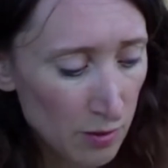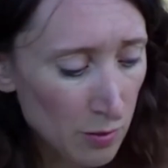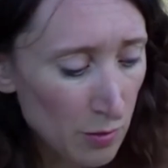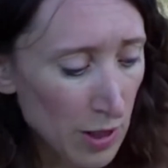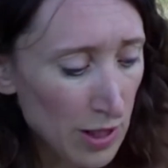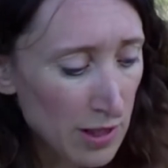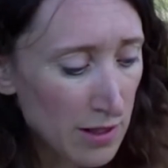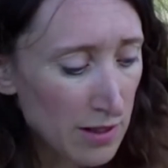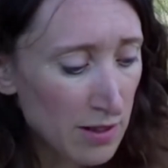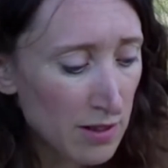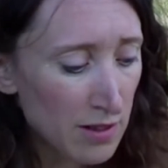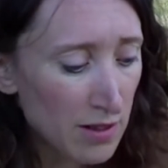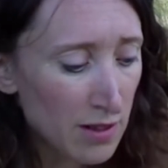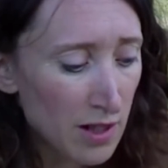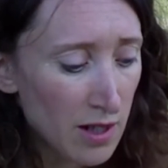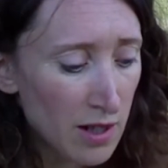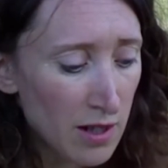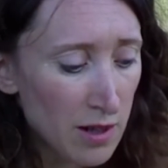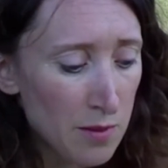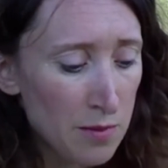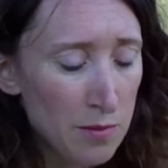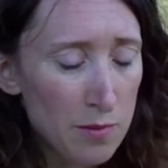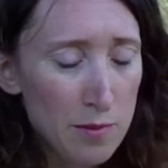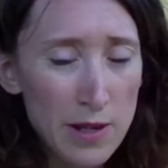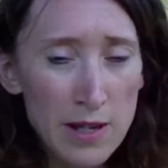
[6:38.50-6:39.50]
when
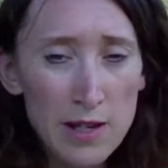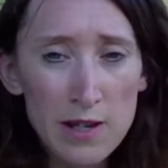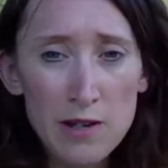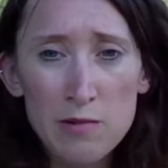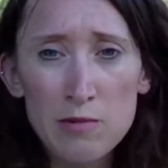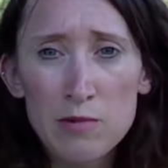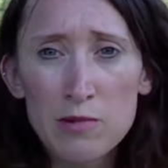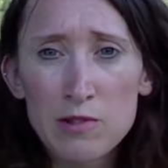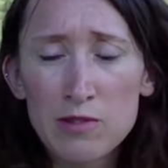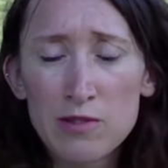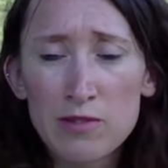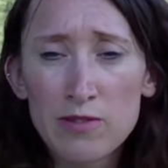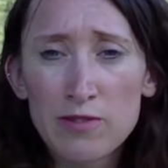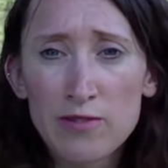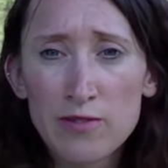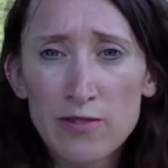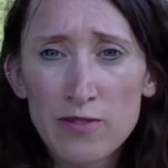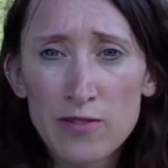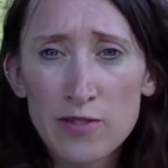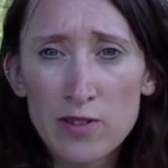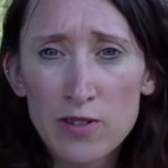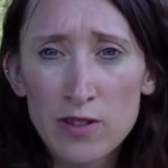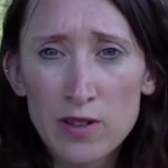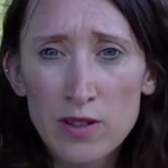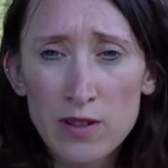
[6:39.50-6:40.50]
Beowulf
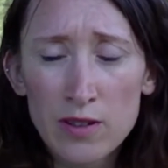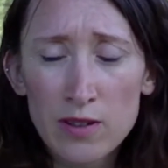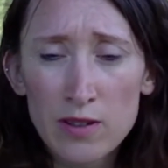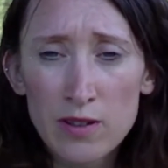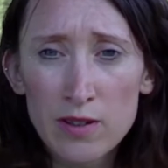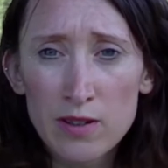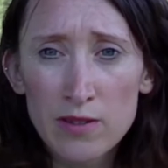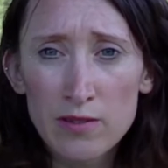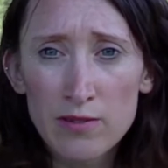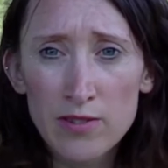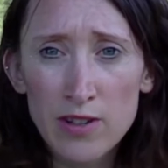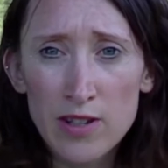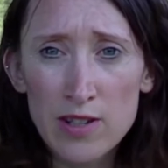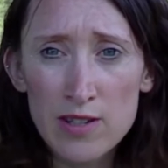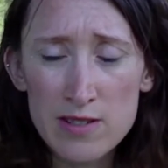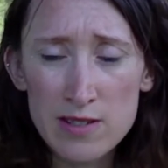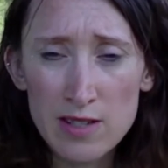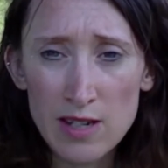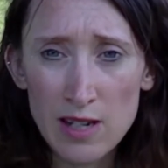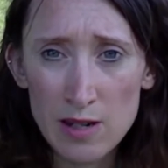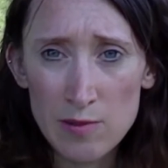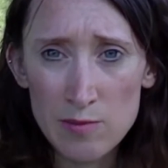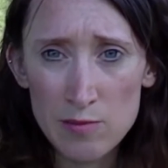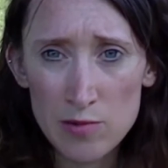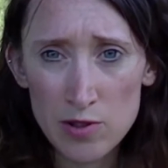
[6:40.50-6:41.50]
first
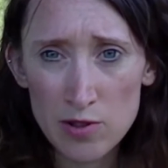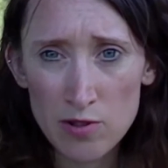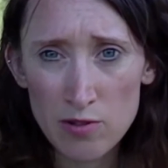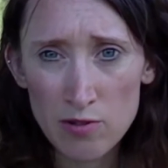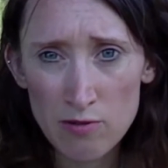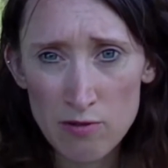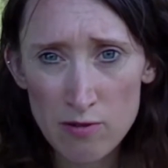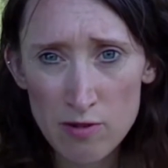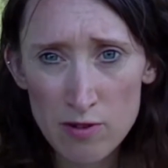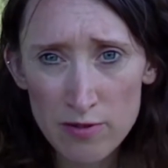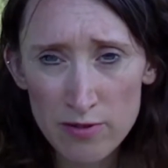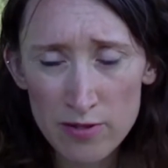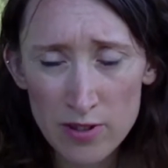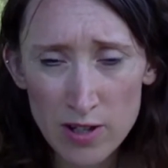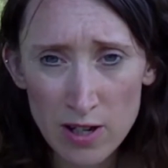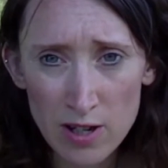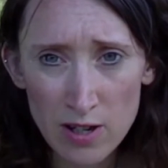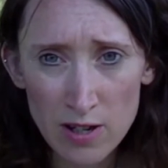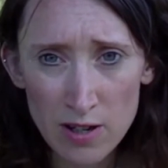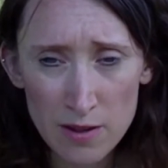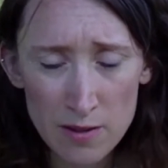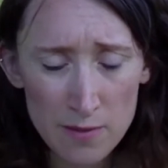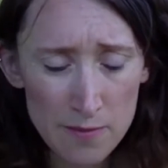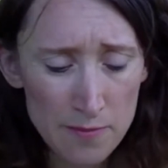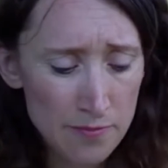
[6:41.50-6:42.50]
came to
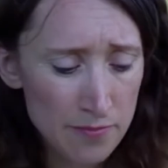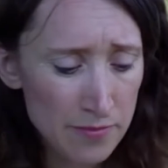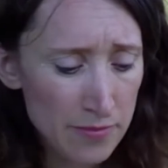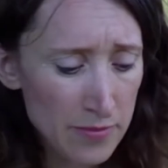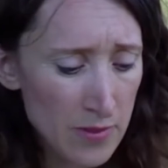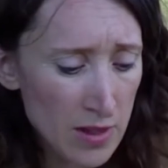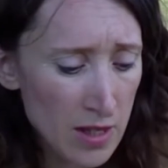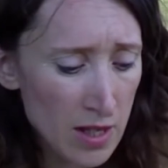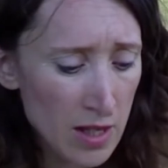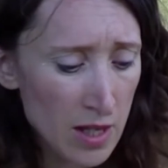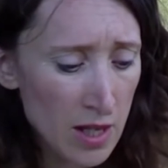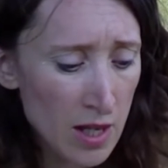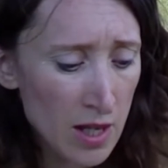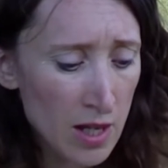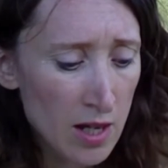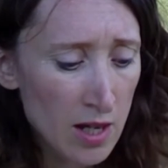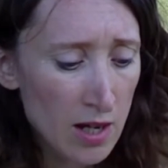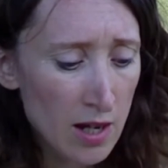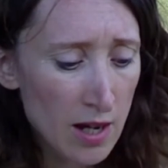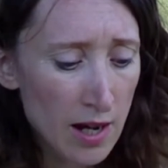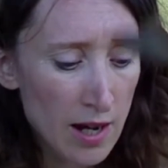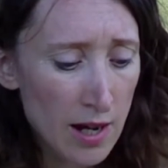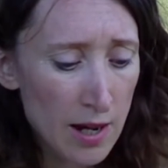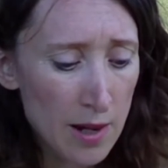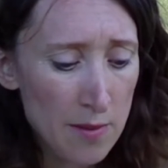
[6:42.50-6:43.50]
Hrothgar,
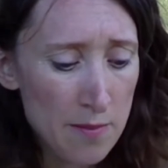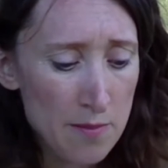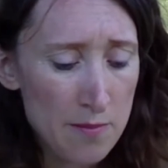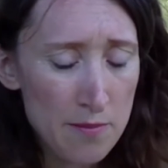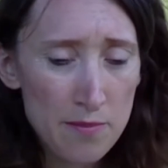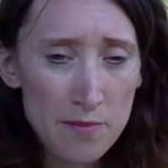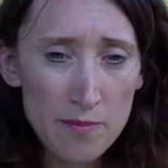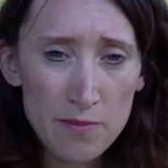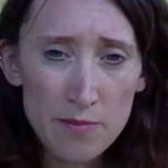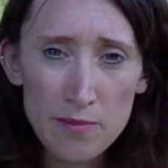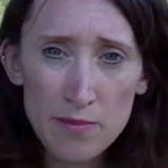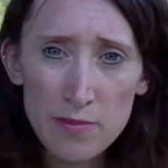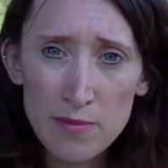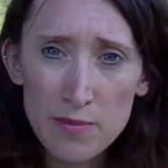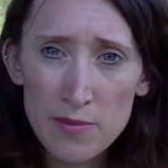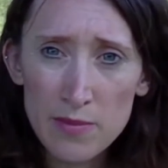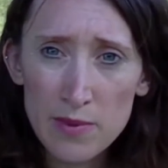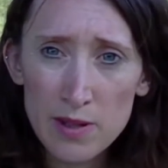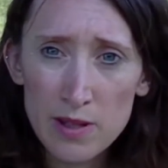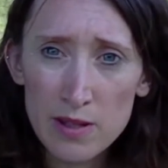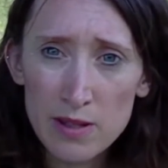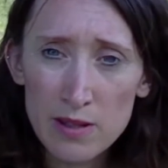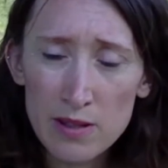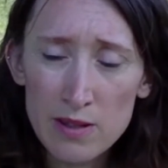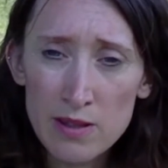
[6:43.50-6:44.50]

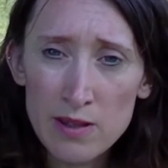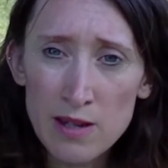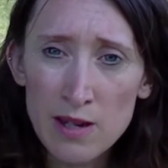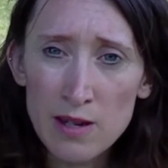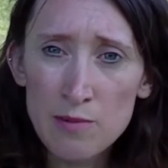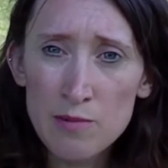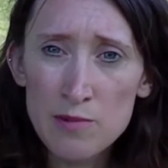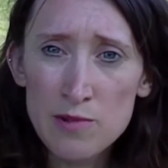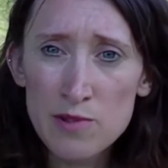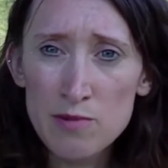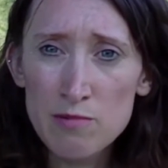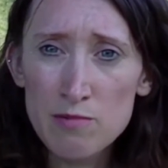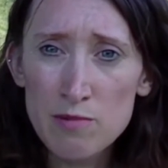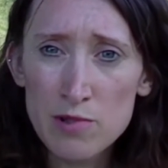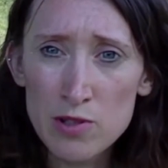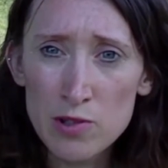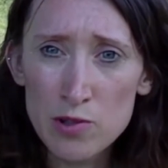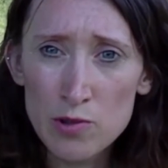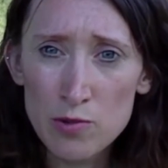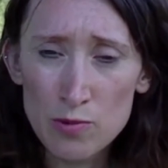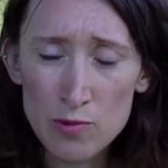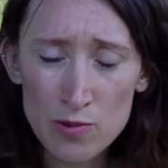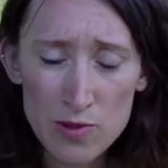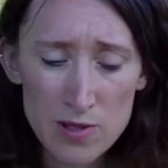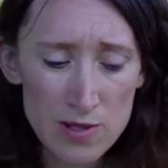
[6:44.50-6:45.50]
there was a
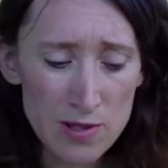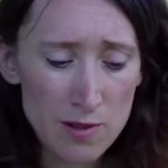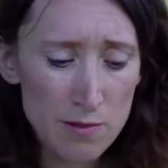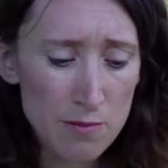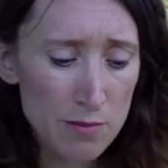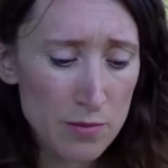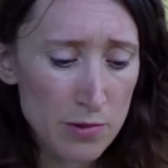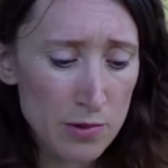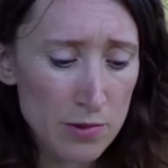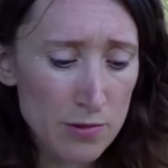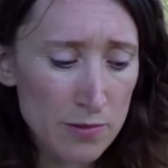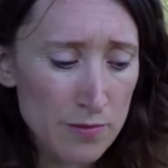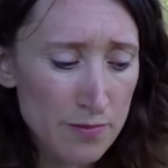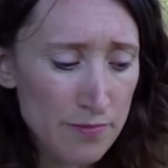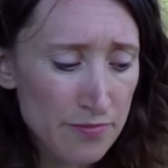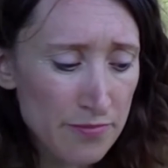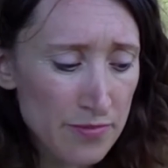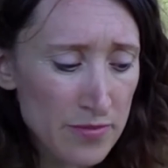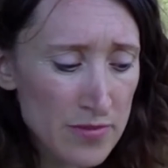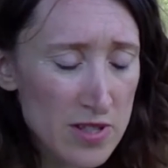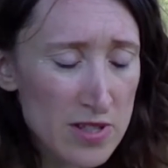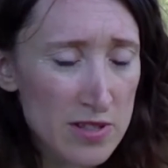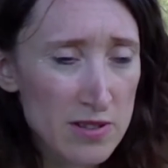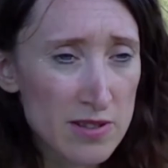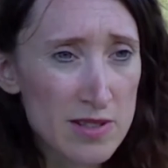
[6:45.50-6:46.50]
ritual symbol.
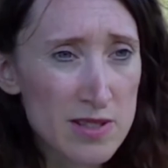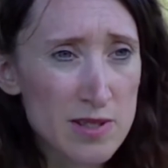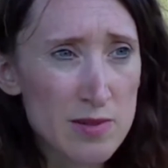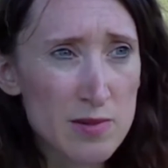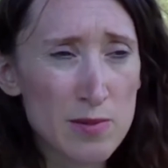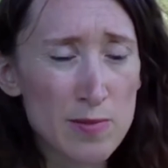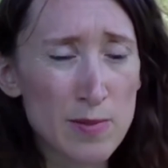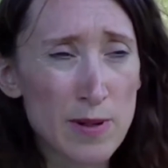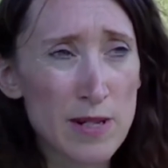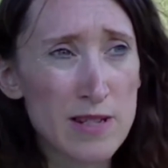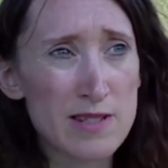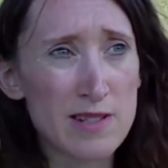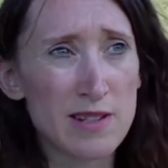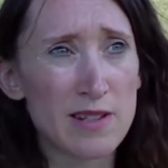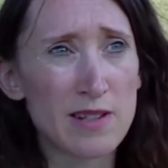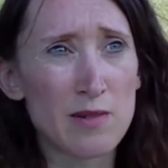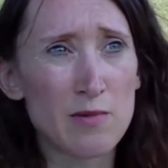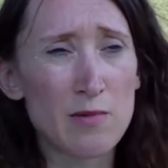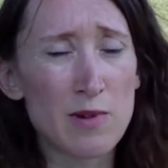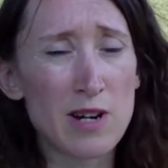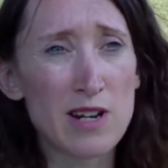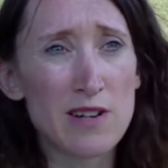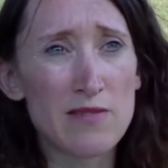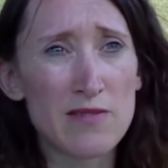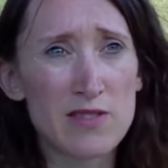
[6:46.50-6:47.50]
So this was basically
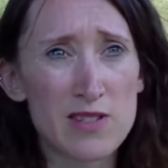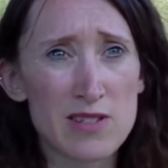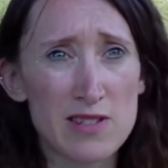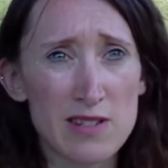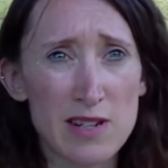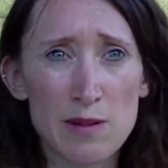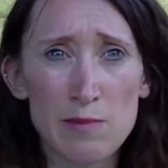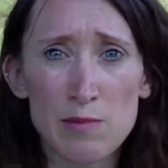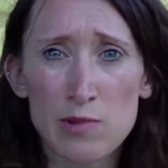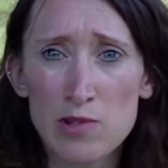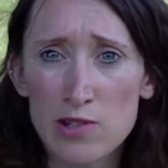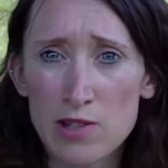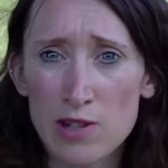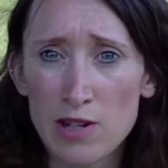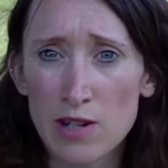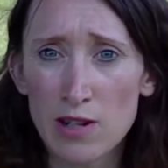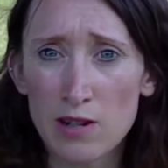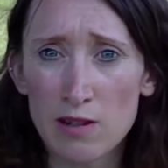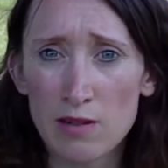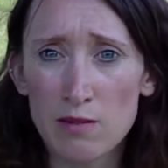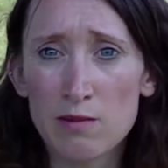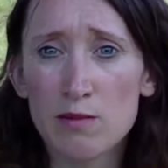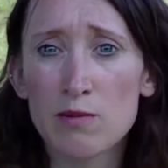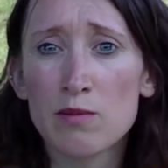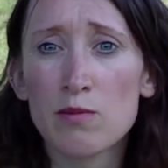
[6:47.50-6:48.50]
a way of
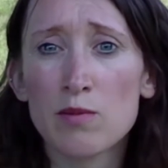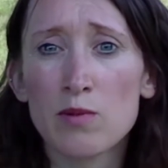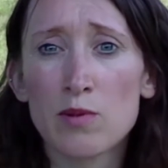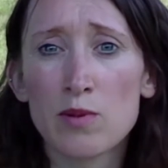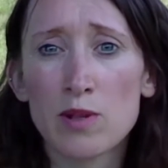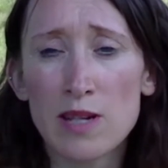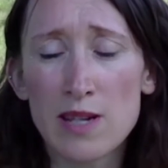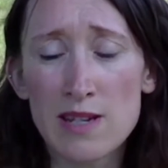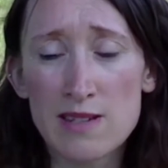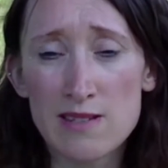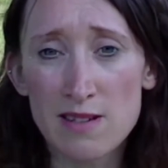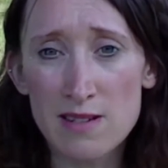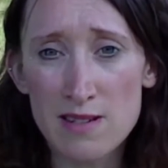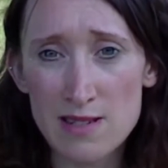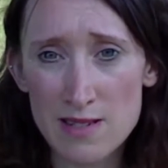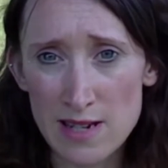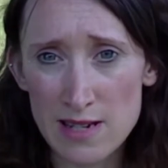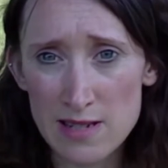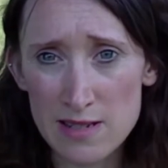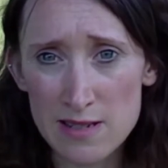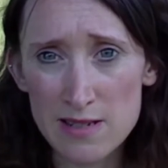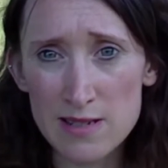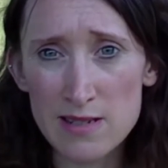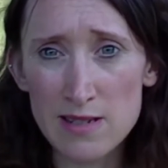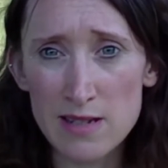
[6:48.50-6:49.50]
establishing his
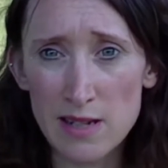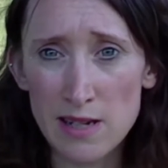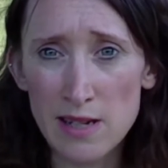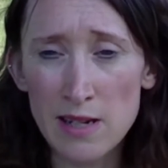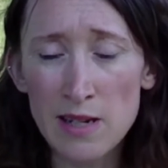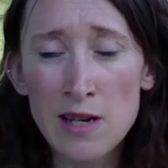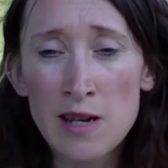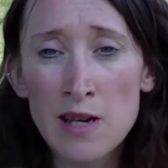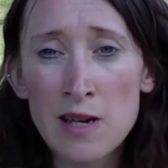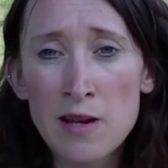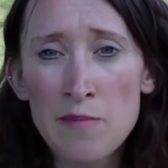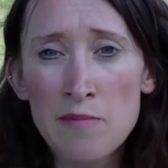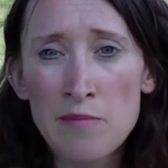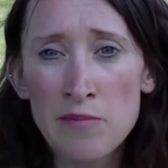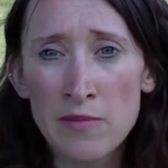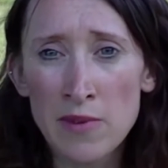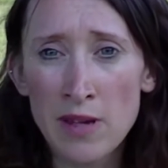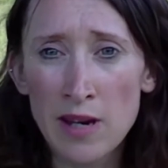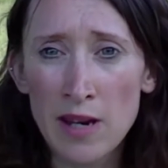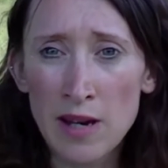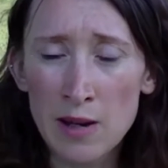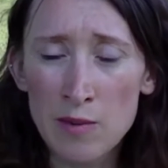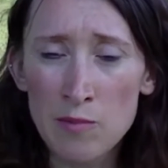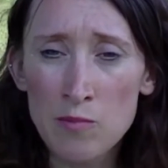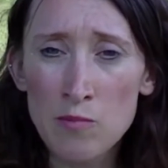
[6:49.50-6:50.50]
identity
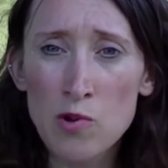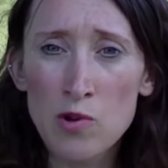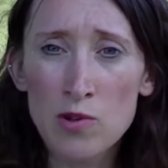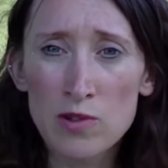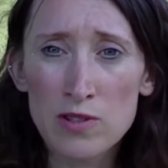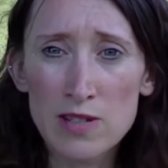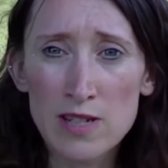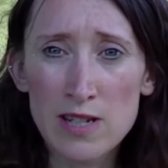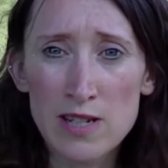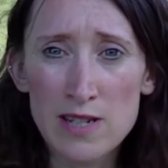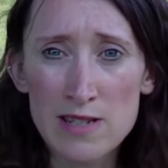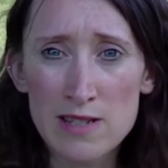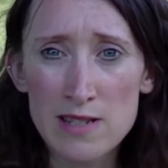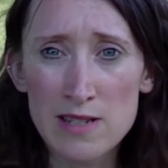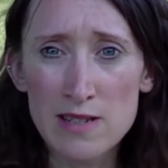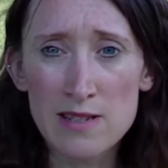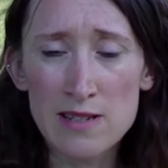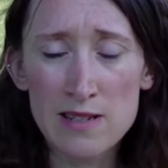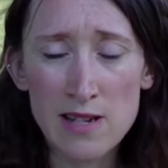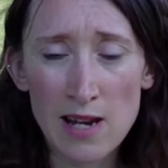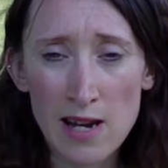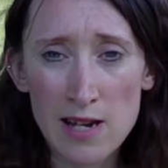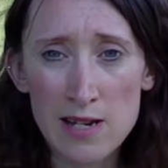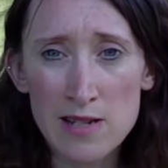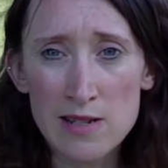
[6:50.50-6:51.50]
and what his
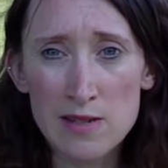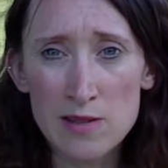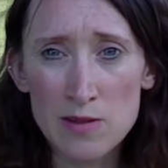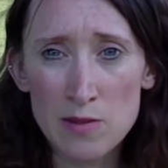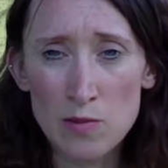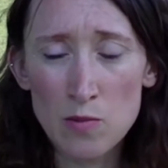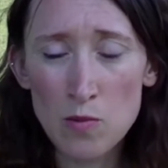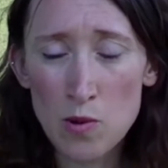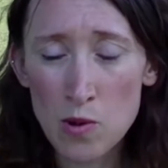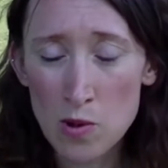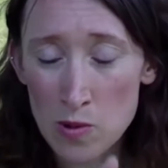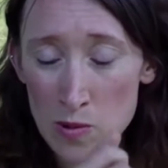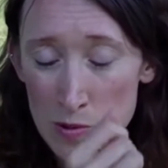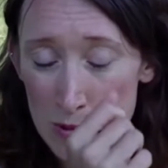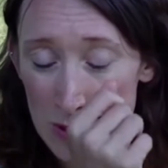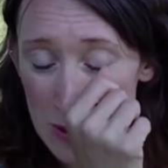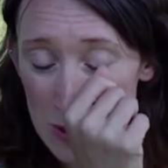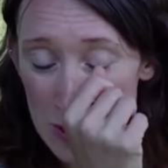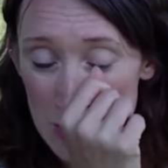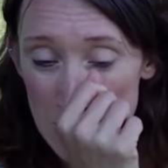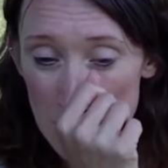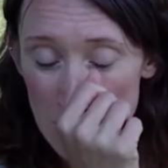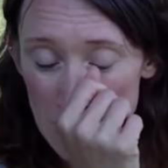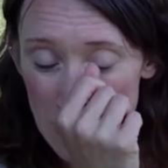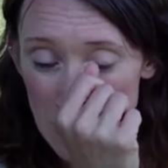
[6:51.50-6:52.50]
intent
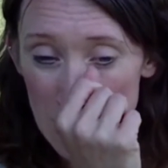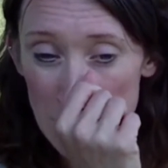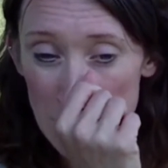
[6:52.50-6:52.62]
was.